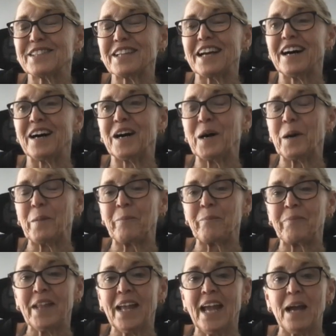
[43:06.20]
Um,
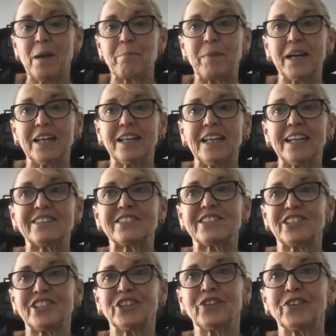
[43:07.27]
but it's
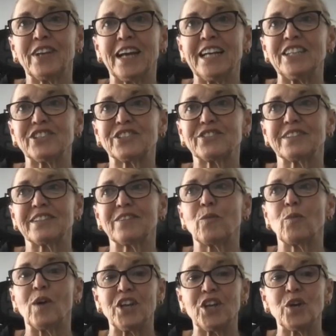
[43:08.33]
still nice
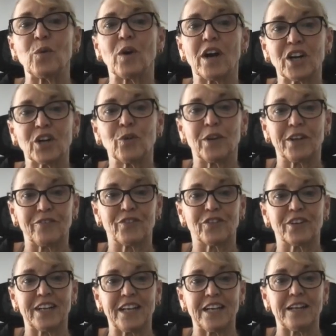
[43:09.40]
when you are going
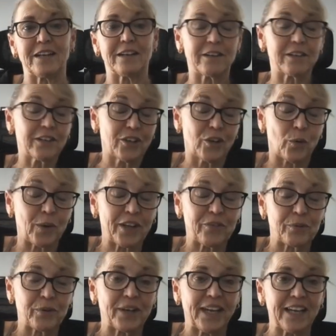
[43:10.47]

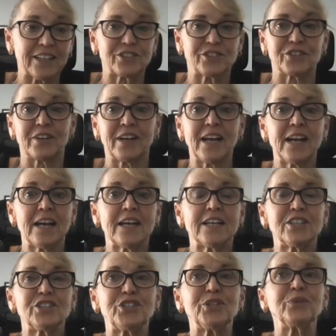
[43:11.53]
through cancer
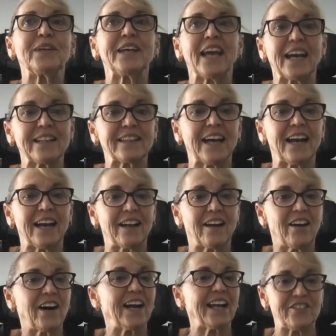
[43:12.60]
to get that
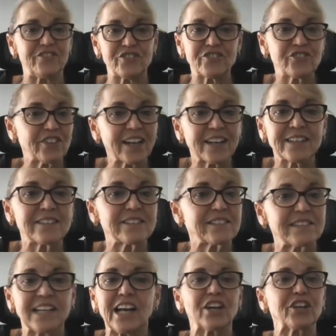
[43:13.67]
high. Just checking to
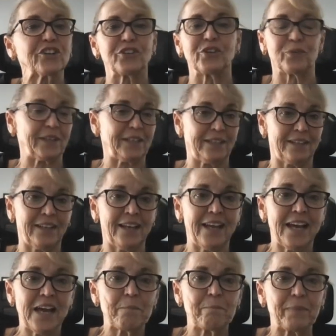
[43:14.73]
see how you're doing,
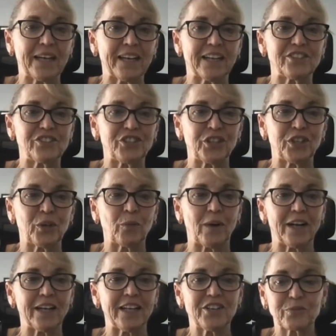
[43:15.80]
because you know
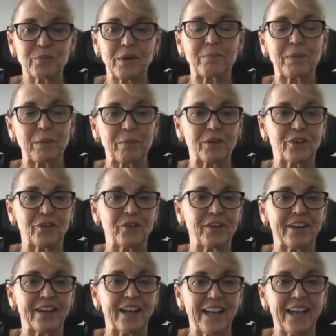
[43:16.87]
what, you just want people to know
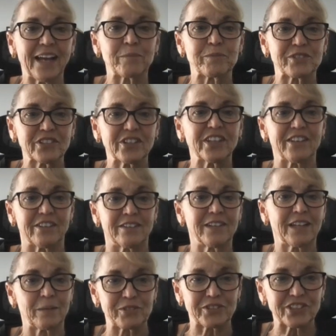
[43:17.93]
you. Hey, I'm still here.
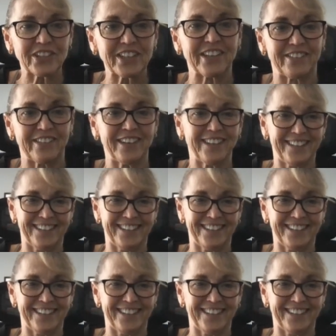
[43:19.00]
I'm still here.